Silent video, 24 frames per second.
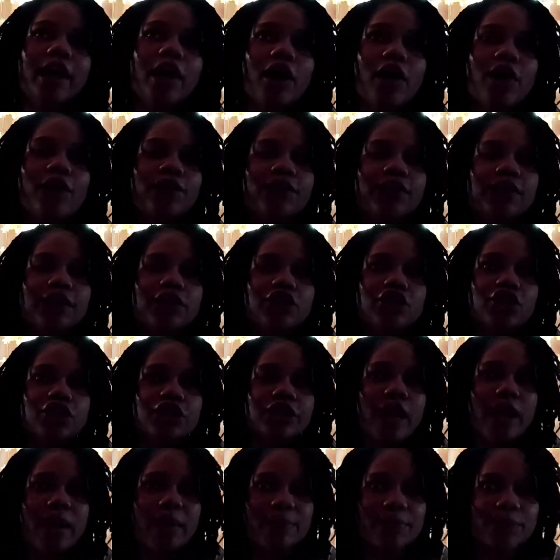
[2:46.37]
of this
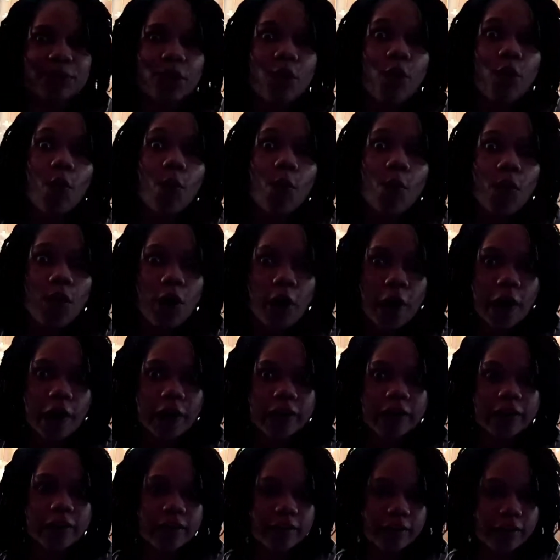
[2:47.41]
chapter one,